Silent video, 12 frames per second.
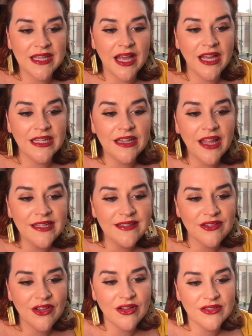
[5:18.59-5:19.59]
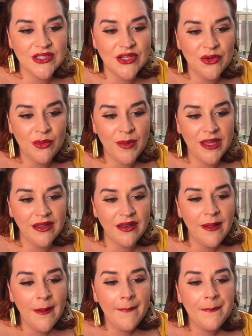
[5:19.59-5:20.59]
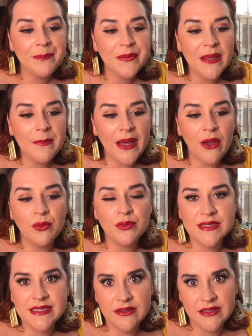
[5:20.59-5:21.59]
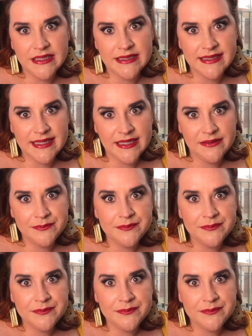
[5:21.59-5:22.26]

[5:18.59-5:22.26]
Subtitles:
I'd like to talk to you a bit about resiliency.